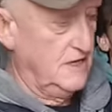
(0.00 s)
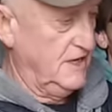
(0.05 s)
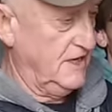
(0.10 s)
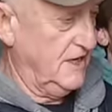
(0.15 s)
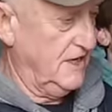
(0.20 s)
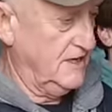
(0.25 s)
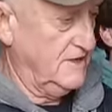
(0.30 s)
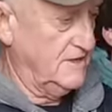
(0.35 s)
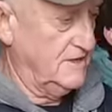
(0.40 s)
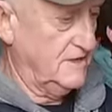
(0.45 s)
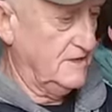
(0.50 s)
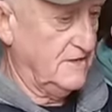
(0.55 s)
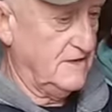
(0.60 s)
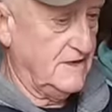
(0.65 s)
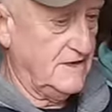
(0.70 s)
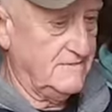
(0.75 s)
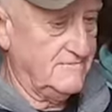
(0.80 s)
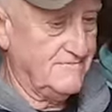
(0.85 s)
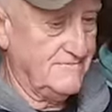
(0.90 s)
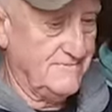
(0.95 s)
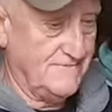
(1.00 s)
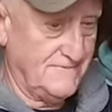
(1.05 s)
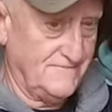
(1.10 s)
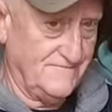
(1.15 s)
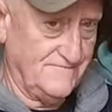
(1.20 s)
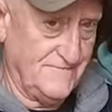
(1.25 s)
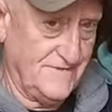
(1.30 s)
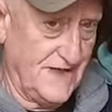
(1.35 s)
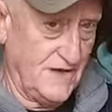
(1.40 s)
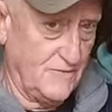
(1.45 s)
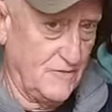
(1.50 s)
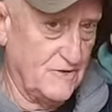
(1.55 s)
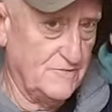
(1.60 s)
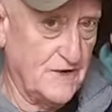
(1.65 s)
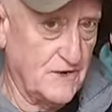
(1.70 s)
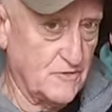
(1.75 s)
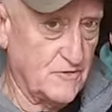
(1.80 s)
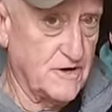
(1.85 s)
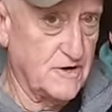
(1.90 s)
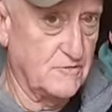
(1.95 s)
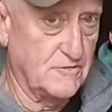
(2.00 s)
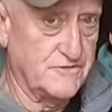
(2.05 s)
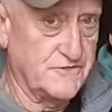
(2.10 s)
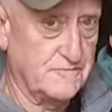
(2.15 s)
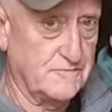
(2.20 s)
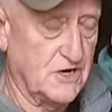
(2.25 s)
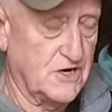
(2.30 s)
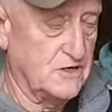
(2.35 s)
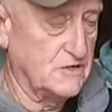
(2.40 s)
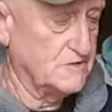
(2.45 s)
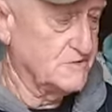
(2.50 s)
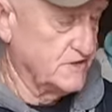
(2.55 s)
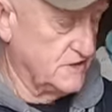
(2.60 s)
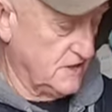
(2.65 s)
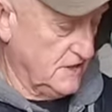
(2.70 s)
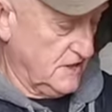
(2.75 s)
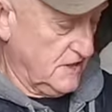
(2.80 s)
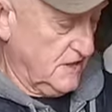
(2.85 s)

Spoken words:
And I want to be real with the birds.